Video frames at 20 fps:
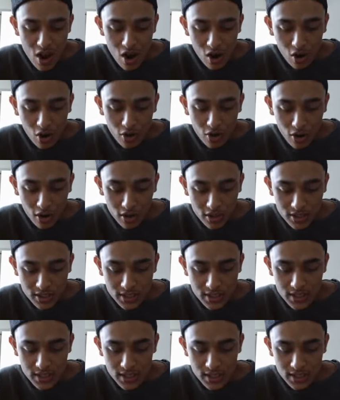
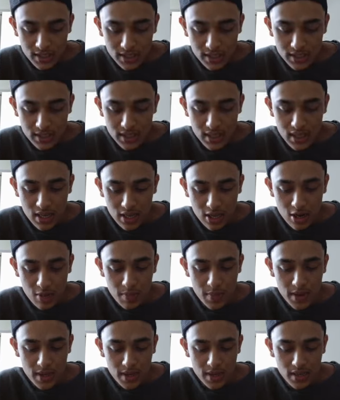atrocities
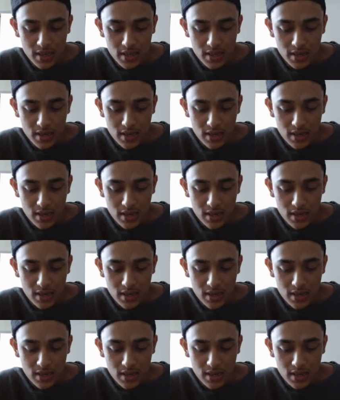committed